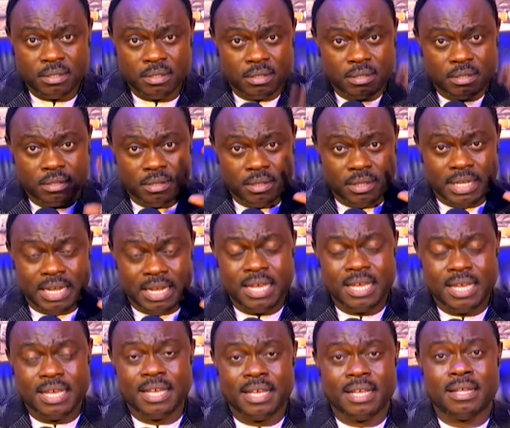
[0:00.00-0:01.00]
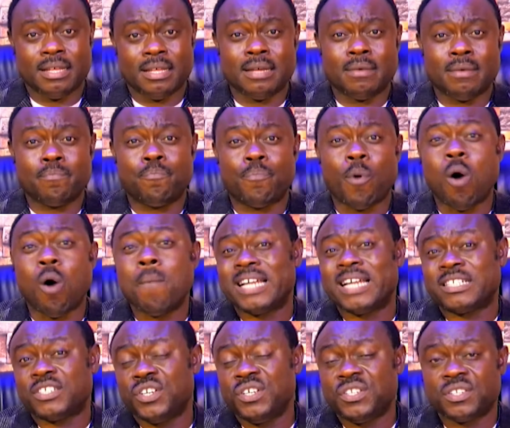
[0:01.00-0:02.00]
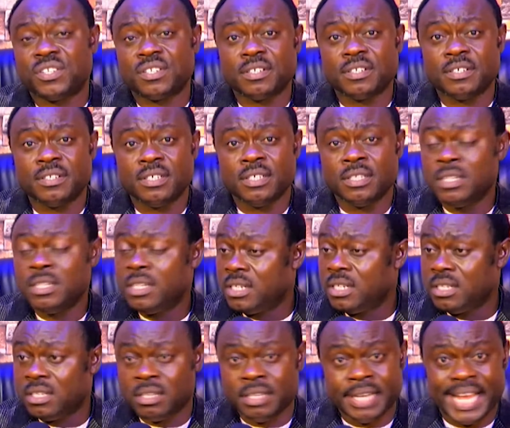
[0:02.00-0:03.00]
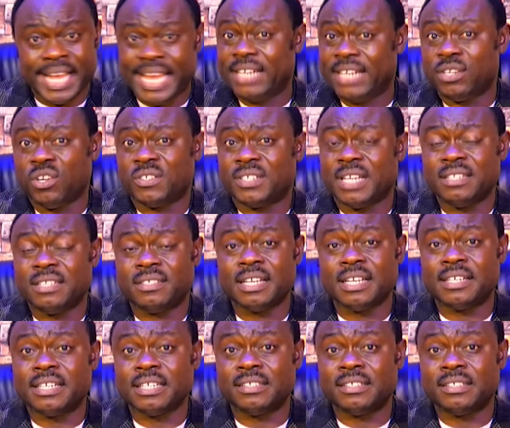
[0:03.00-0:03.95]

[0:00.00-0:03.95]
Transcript: The poor masses, the innocent citizen,